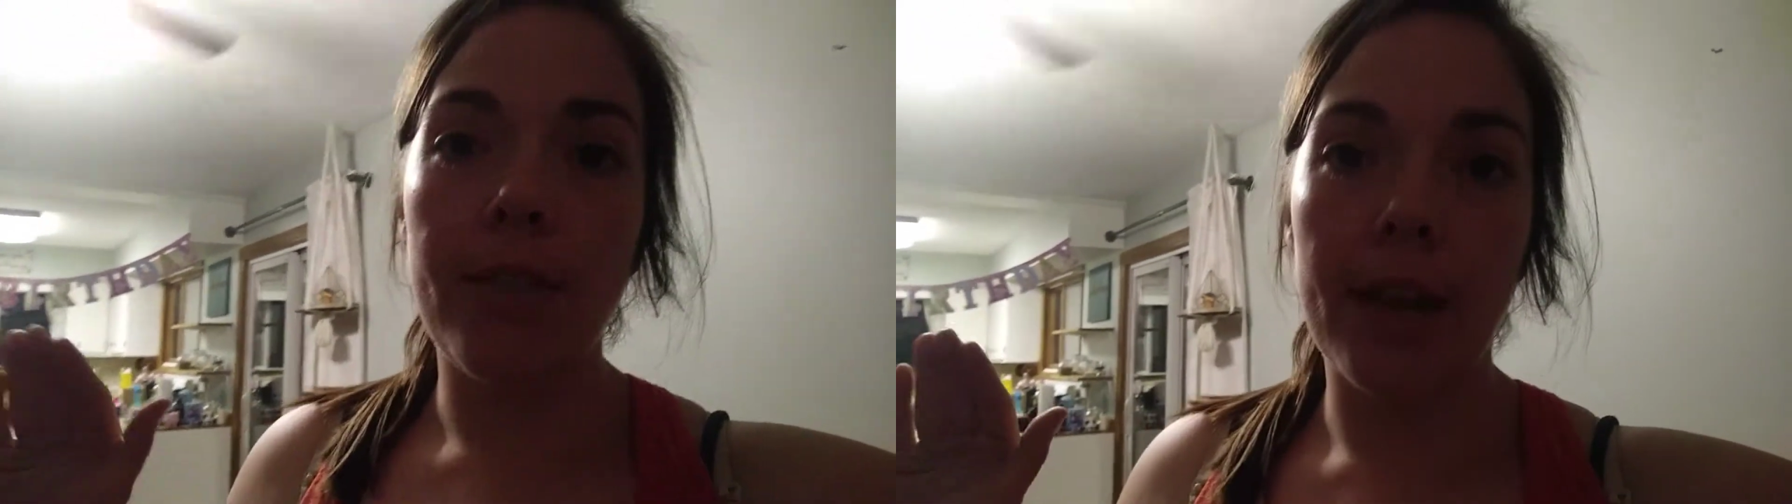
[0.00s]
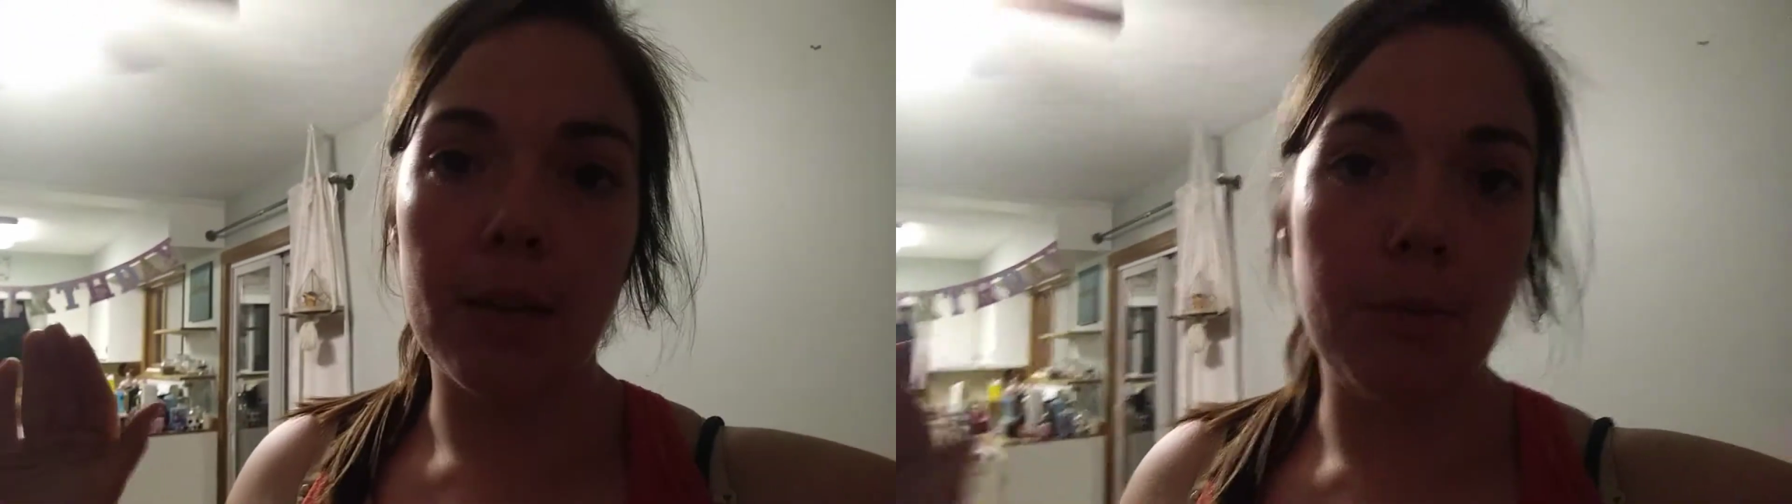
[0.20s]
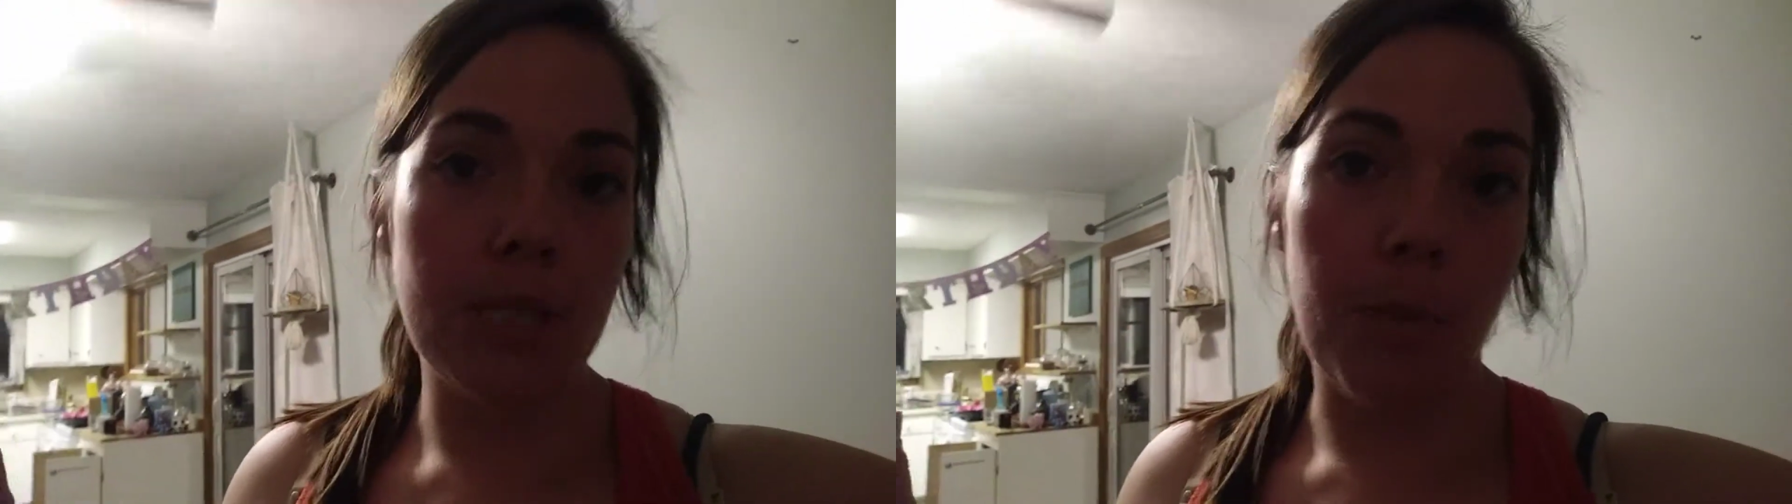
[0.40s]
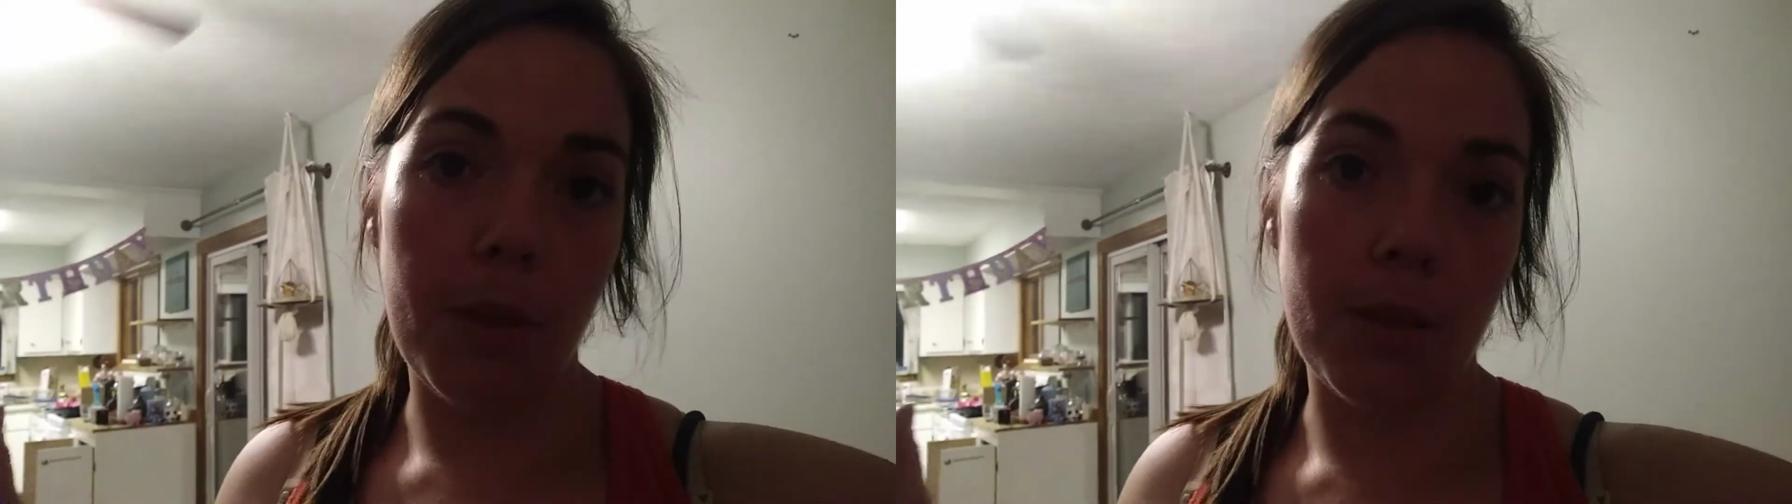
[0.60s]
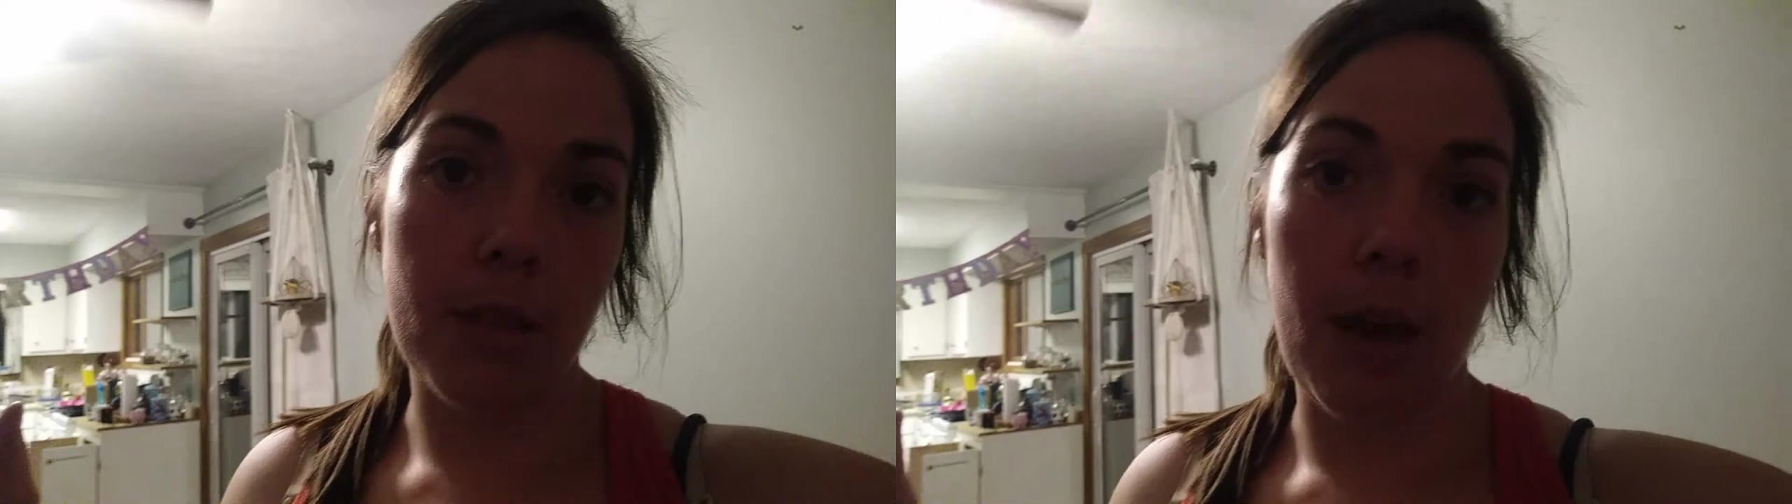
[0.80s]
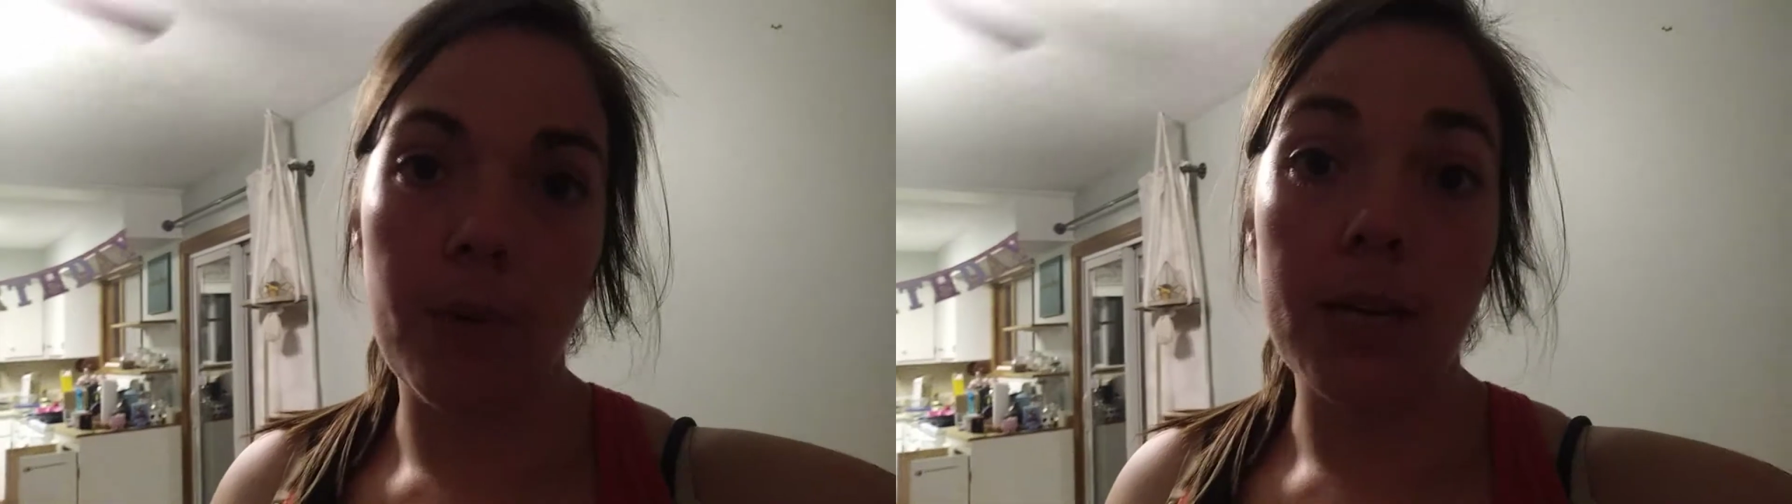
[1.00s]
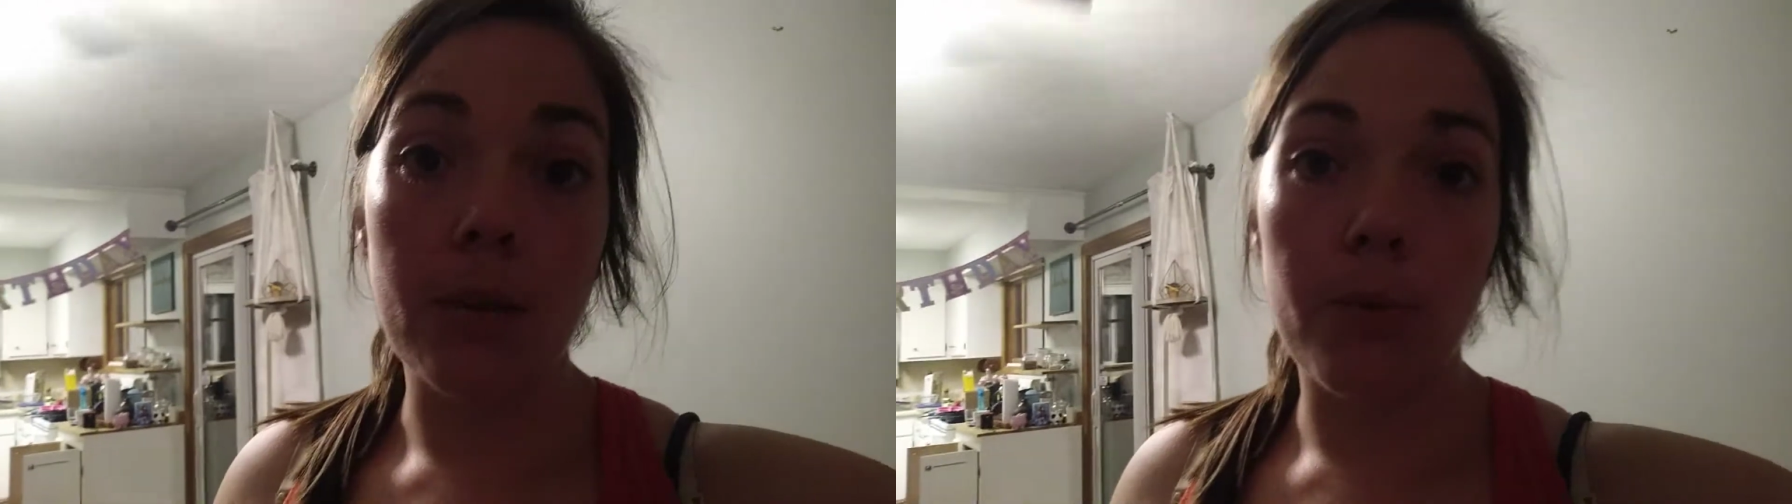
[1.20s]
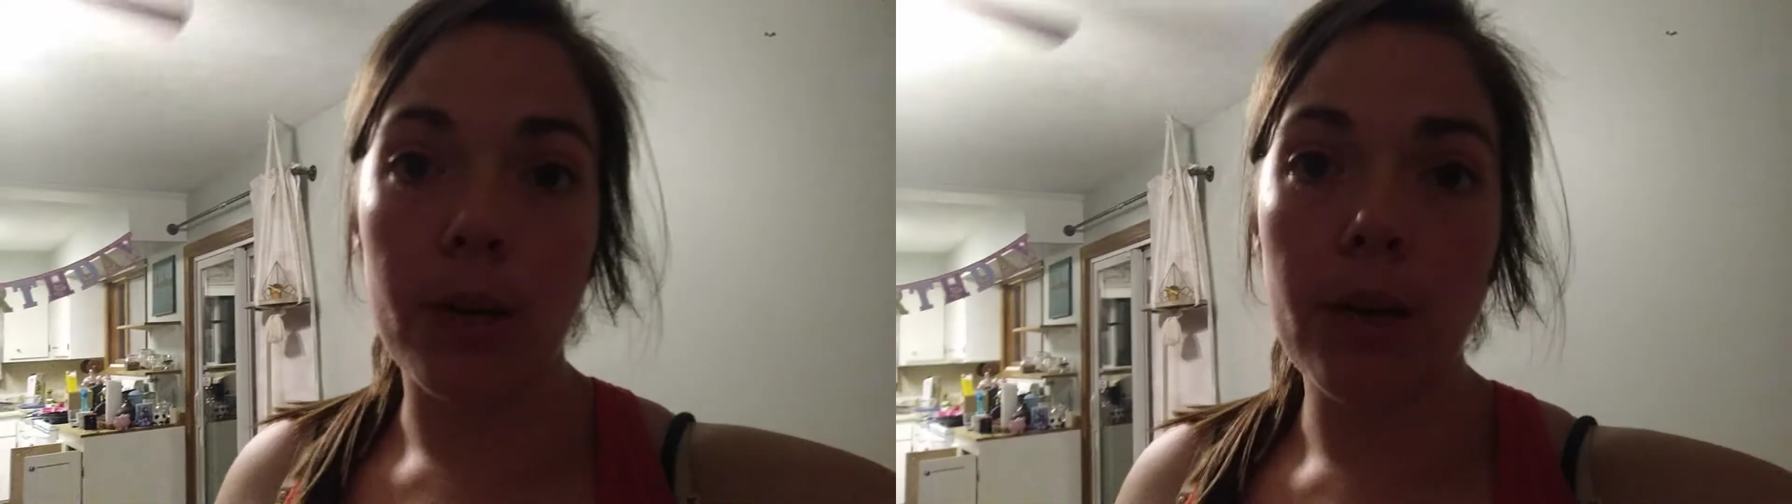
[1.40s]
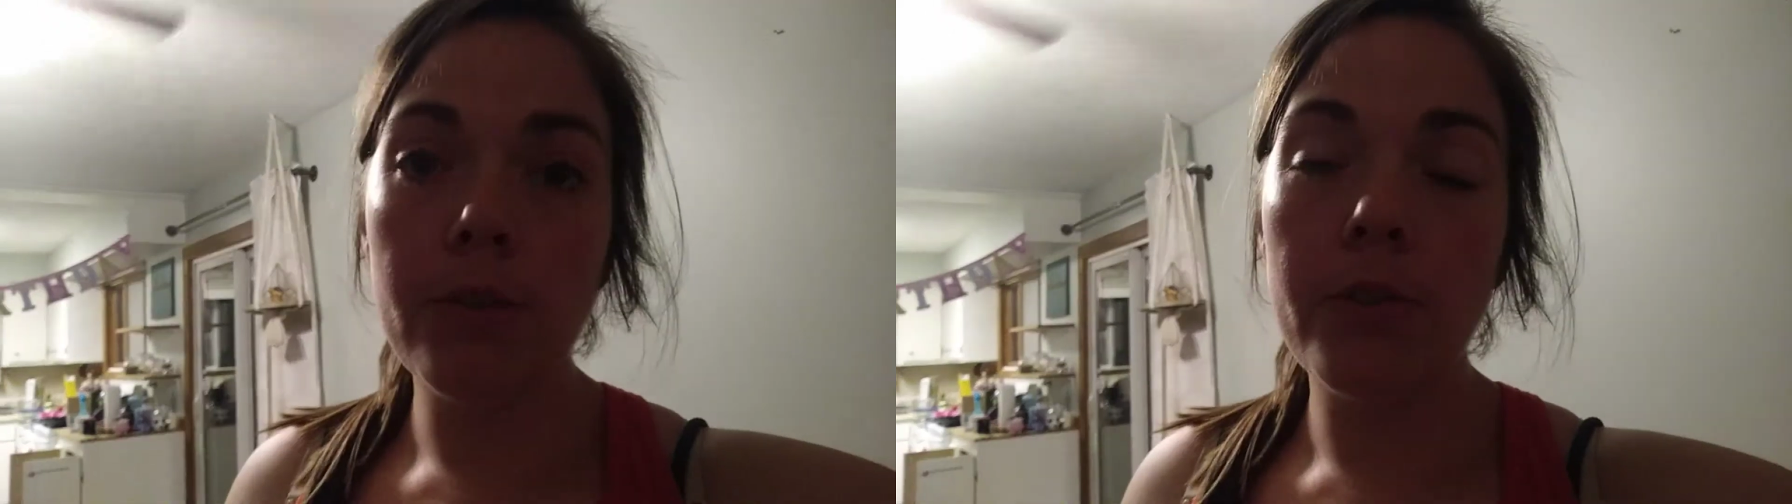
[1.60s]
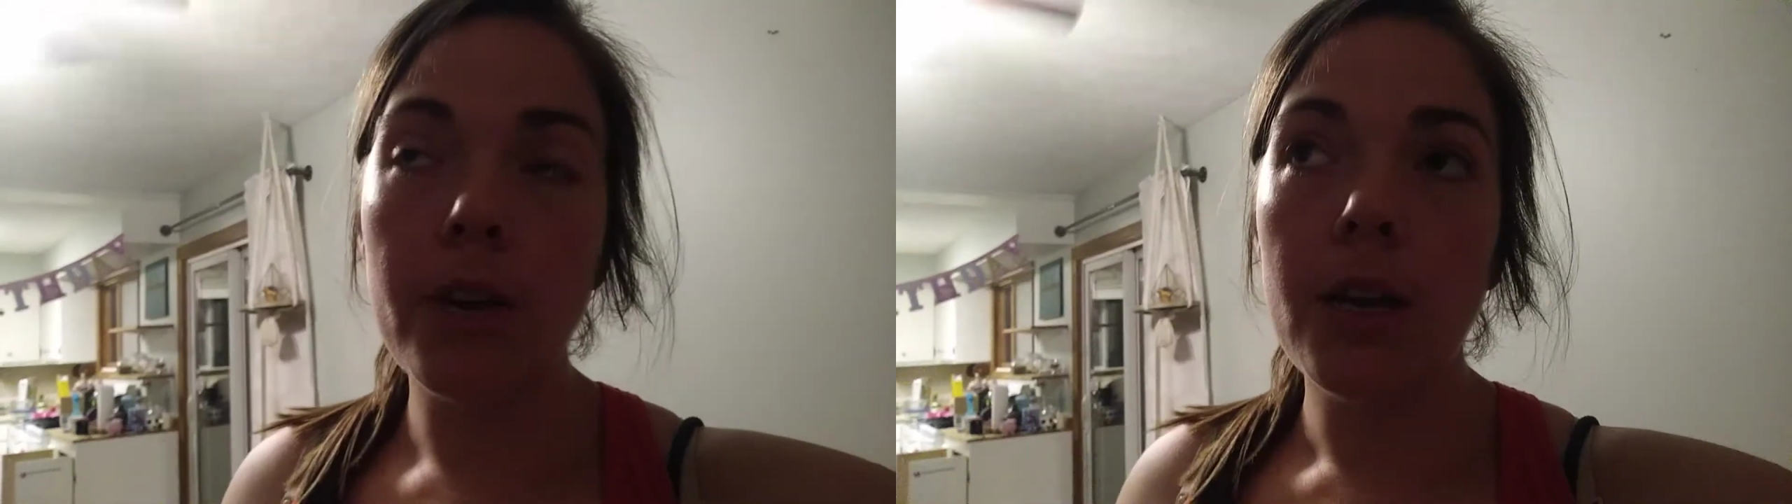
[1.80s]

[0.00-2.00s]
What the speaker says: that can be something that we get rid of.